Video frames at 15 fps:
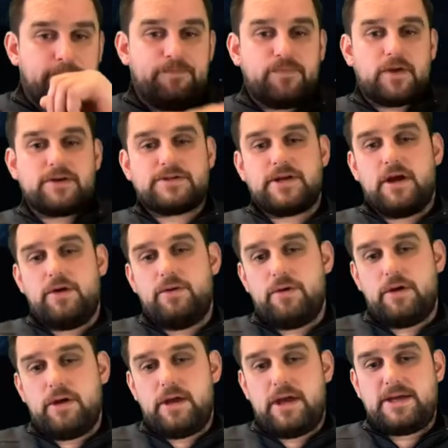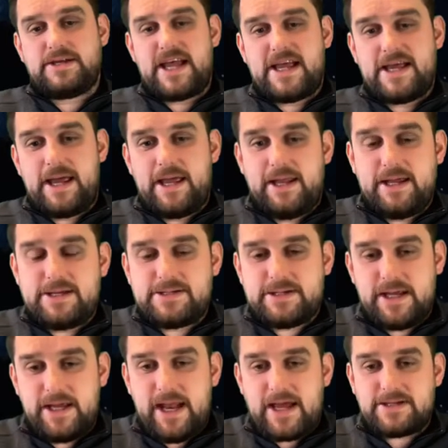So it is
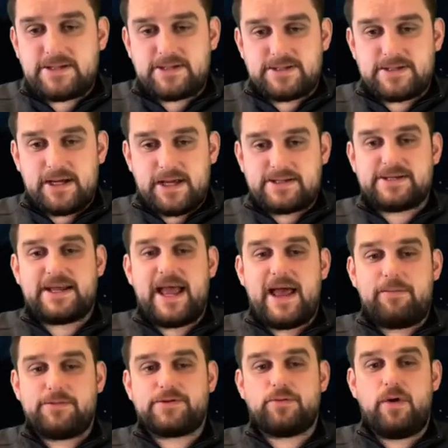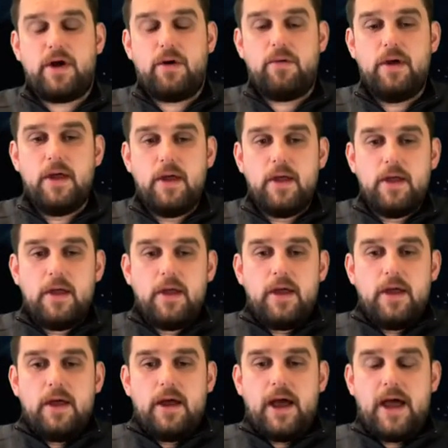in essence a scam as well.
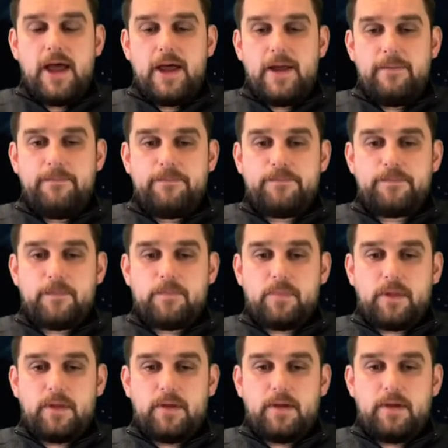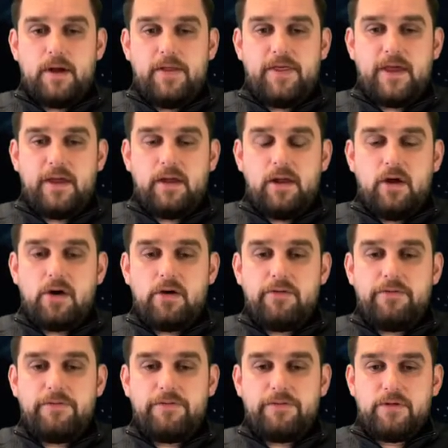I think a lot
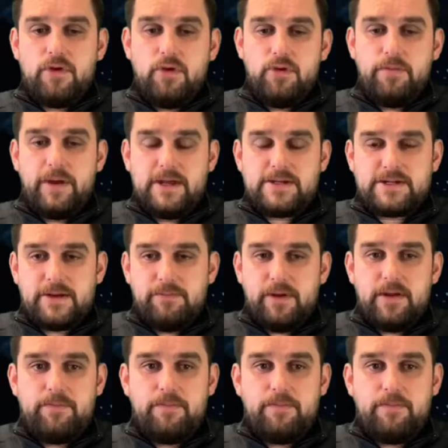of newbies can be